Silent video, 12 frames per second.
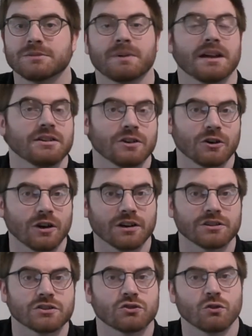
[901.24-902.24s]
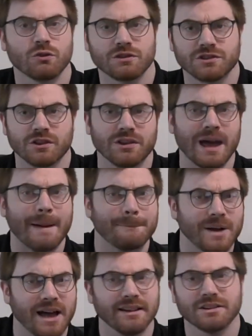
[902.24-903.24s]
dependent on luck of the draw, and so that
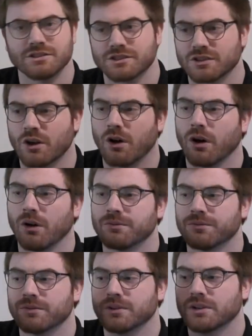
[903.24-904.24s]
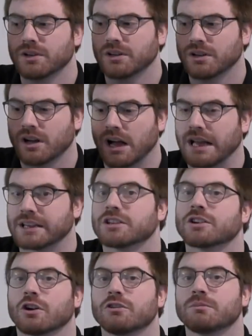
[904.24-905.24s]
balance of I
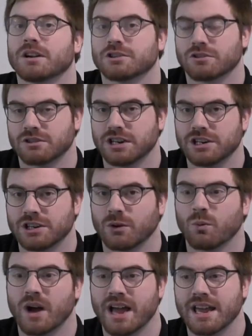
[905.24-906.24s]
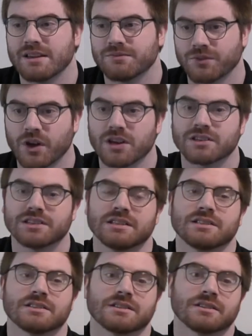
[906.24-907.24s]
can go my strategic way
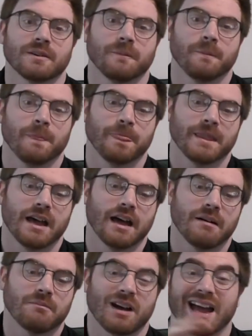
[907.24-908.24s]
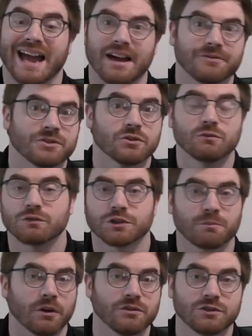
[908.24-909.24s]
versus I have to
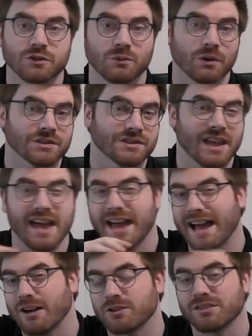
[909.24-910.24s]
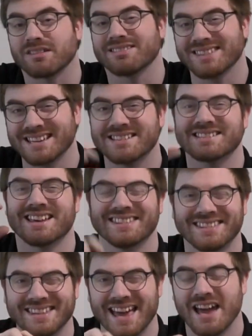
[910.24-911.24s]
respond to what's there. How do the things that are
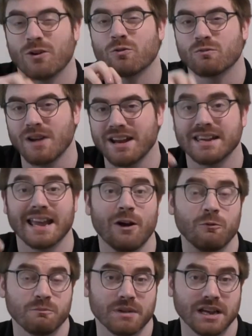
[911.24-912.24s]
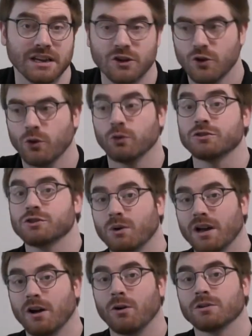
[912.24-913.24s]
there already help me, or do
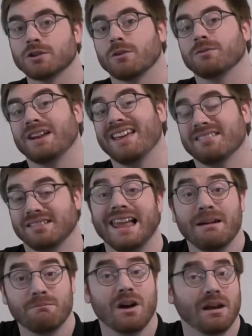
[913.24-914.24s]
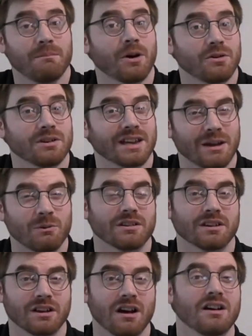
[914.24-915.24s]
I hold off, let my opponent get one of
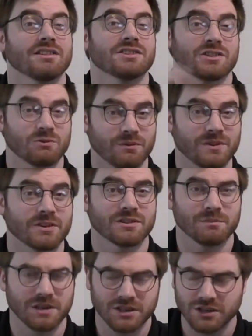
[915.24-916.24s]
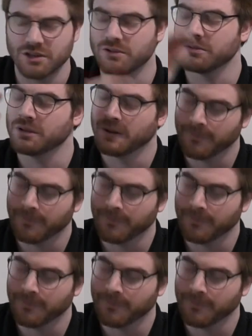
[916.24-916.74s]
the cards to reveal something new?